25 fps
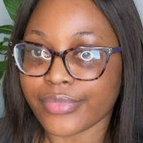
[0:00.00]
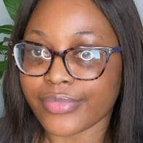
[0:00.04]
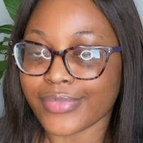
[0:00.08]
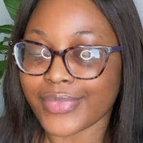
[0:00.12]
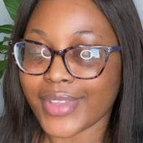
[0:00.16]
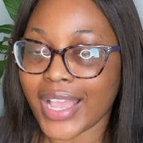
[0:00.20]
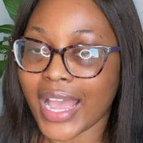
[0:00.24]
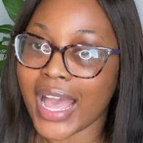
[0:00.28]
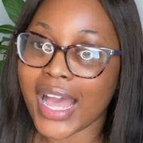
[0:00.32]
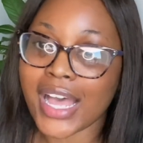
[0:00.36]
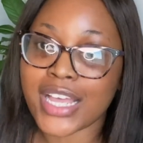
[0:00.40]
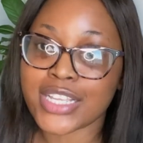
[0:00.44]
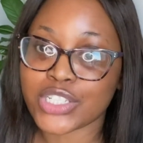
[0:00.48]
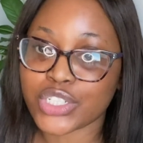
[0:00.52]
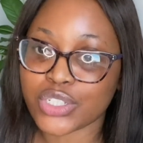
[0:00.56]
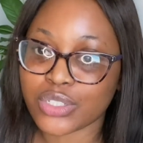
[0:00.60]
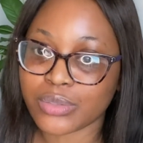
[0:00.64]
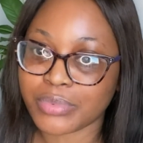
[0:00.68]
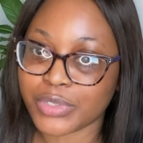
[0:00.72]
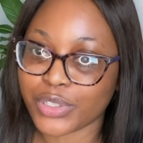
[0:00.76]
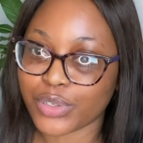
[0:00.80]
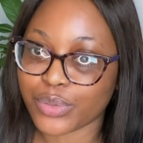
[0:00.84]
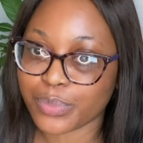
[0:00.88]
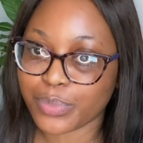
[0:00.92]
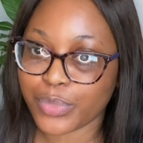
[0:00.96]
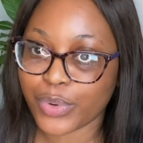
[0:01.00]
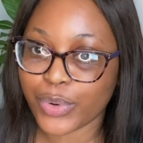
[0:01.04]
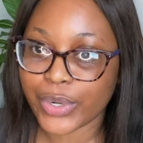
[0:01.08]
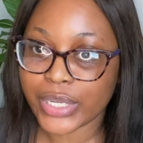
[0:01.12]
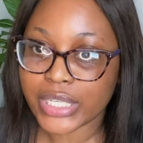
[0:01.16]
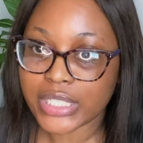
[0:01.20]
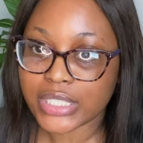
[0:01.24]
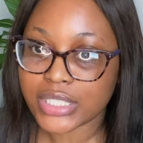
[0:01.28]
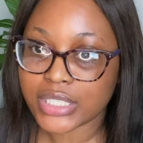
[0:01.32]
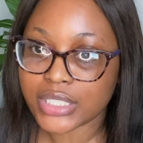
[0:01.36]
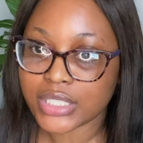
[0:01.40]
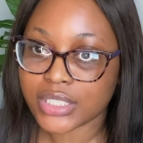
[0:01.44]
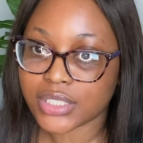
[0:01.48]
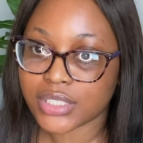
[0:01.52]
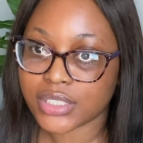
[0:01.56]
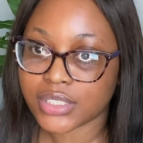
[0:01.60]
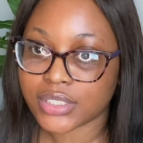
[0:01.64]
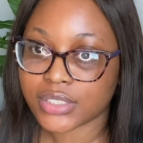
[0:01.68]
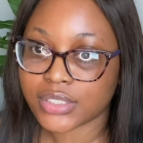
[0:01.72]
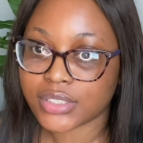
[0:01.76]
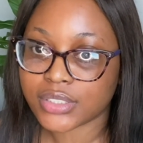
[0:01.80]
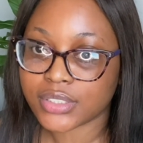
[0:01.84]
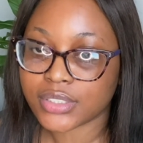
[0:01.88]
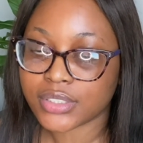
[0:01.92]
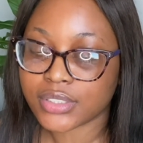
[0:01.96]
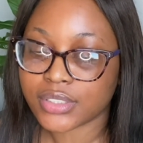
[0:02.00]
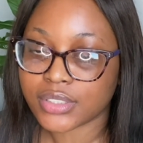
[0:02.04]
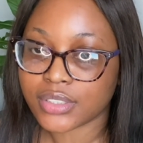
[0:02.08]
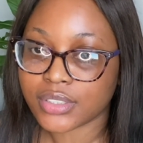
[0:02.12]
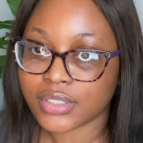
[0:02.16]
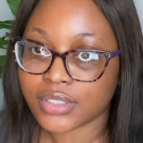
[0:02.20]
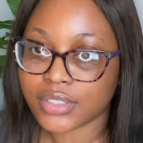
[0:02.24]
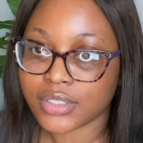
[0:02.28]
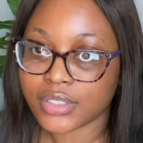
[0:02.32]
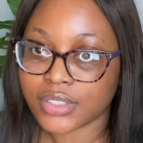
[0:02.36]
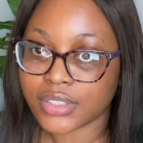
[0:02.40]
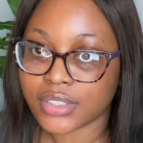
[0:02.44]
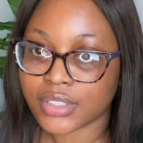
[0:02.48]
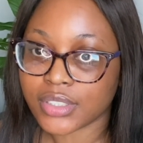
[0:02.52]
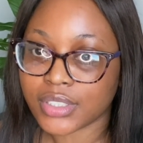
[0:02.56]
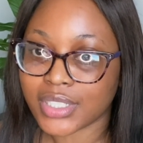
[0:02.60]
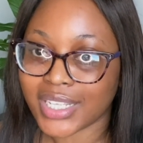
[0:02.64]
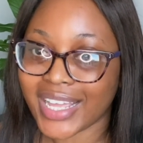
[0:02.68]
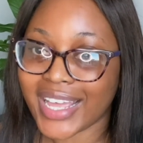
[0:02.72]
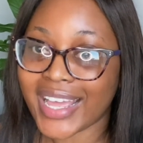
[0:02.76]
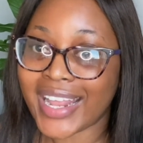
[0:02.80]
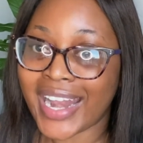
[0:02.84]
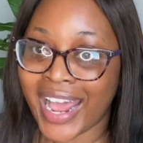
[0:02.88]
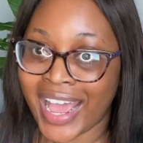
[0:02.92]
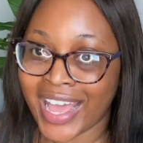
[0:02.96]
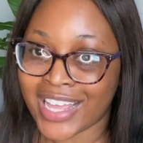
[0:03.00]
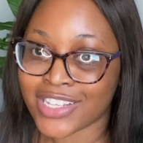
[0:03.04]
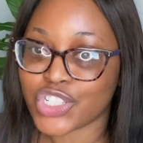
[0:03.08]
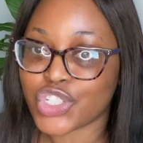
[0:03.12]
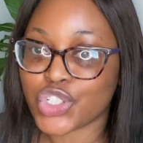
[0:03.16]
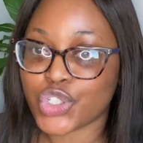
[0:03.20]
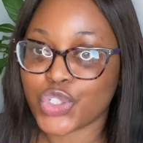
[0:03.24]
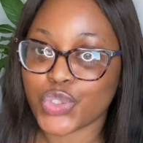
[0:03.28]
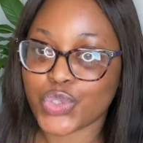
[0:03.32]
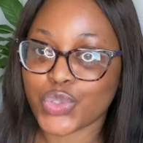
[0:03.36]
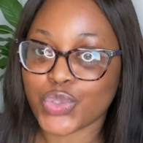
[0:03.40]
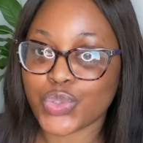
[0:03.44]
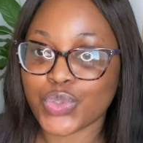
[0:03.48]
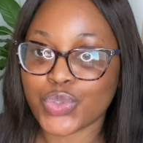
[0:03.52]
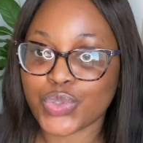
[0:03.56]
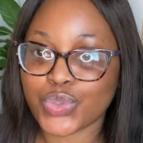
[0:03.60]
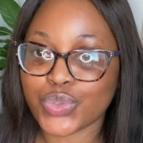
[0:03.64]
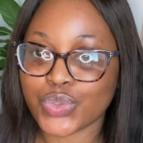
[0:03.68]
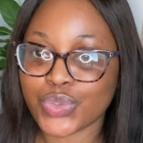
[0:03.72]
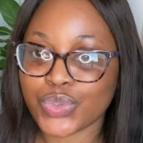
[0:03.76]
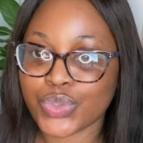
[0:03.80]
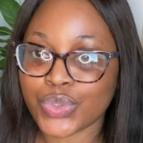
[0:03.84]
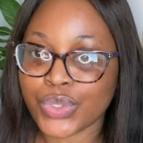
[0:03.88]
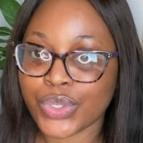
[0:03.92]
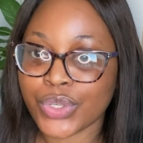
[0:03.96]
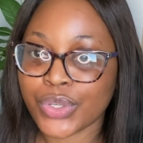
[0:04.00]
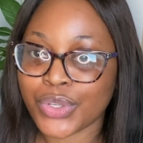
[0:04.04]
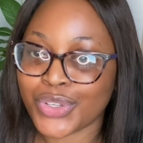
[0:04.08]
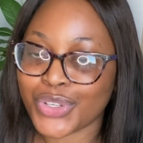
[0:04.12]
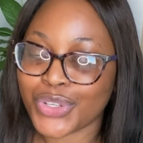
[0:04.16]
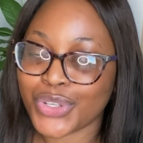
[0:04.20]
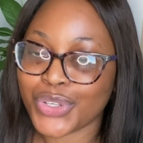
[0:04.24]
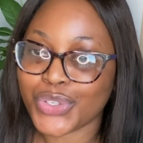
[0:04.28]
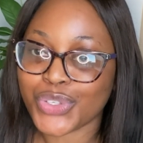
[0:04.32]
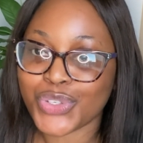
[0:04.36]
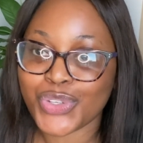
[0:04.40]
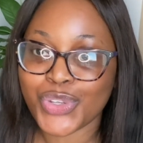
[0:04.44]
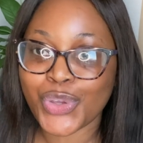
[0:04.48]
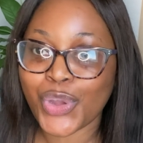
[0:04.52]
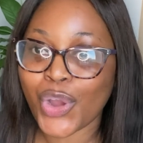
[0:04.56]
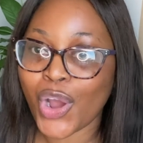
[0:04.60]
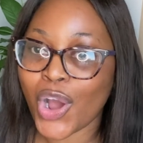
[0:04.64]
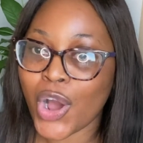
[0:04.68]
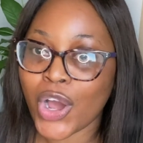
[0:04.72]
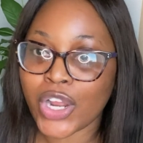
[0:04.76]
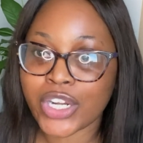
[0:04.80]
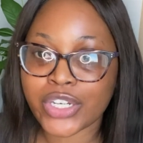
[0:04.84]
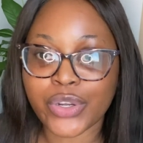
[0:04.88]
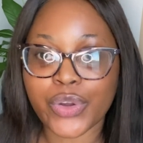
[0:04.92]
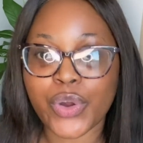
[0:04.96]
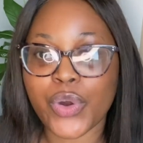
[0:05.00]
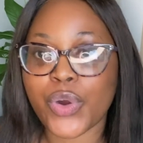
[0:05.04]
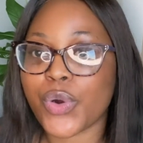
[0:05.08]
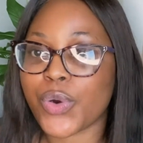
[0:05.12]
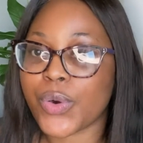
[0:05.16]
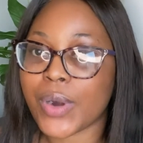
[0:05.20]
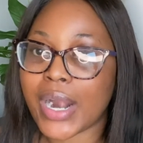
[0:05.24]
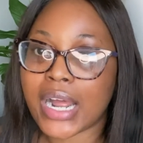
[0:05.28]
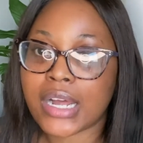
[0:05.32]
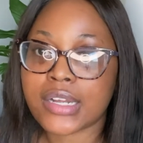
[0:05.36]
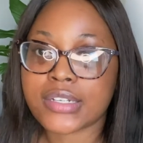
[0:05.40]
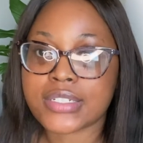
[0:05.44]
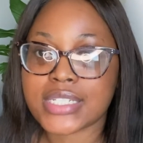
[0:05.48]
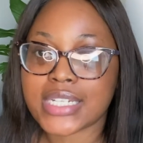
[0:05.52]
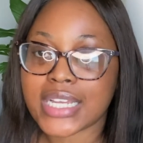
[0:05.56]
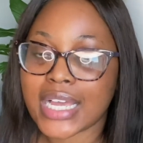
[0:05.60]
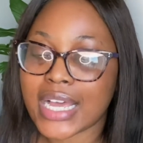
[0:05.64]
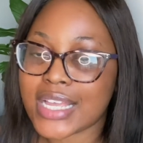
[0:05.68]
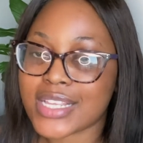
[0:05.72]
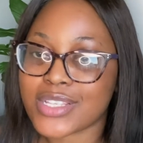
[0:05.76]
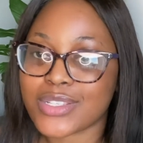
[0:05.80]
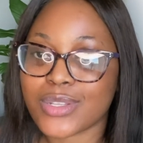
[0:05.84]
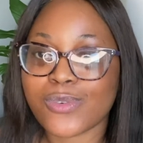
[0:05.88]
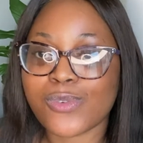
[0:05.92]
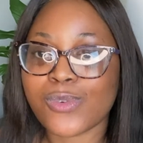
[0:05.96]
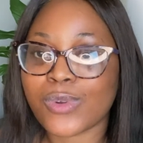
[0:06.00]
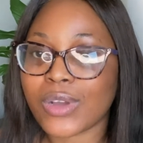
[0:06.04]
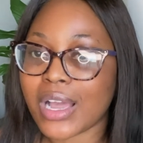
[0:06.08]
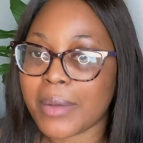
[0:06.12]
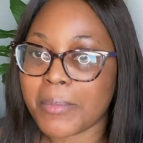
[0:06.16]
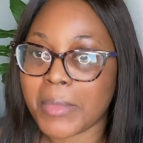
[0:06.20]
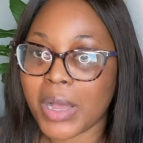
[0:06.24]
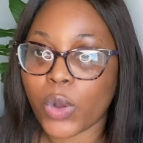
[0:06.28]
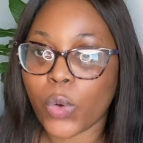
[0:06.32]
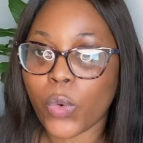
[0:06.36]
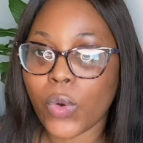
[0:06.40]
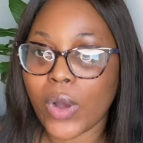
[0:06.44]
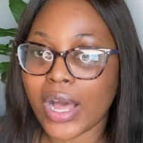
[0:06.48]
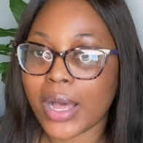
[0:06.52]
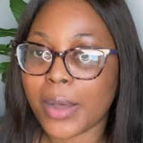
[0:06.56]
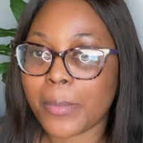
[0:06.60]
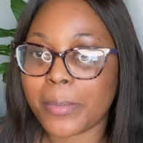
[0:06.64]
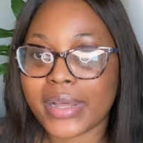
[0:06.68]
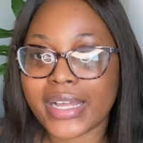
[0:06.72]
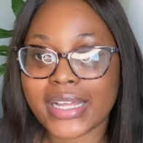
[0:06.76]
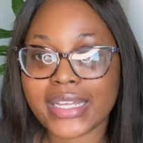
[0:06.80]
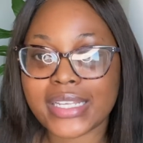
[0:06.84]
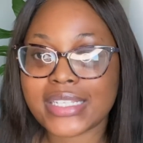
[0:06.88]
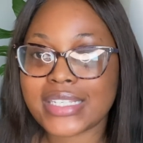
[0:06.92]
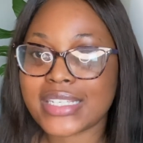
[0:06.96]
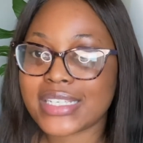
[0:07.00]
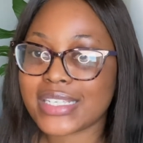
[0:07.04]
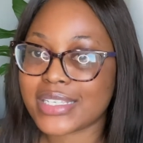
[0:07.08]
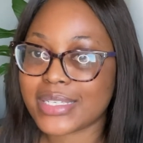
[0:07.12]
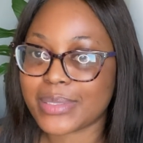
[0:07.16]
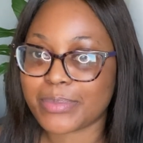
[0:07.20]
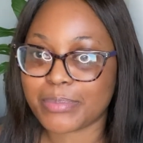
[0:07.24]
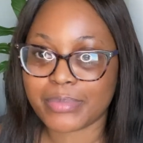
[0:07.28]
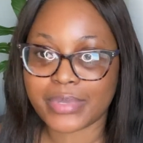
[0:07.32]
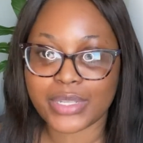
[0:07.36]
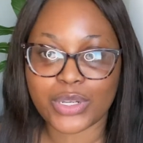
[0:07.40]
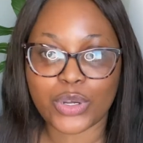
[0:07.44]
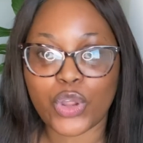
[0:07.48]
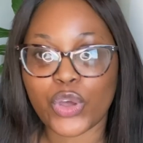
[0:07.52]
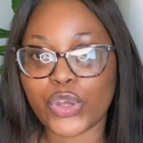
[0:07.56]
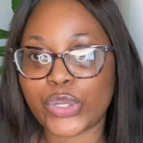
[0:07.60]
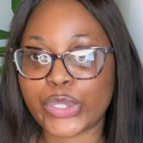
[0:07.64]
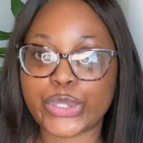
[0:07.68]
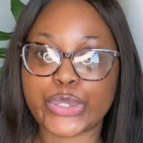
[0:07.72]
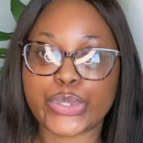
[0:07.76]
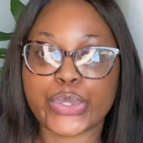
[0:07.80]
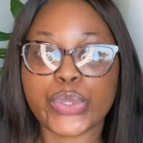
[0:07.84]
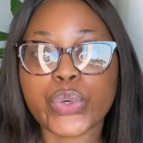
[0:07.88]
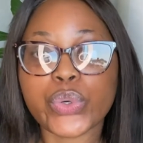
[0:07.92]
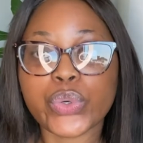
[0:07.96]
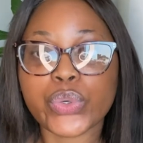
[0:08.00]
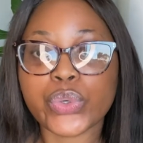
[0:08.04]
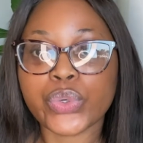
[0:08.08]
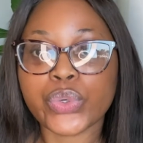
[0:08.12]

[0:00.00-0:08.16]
has to be important. It has to. You can't go around, guys, in London.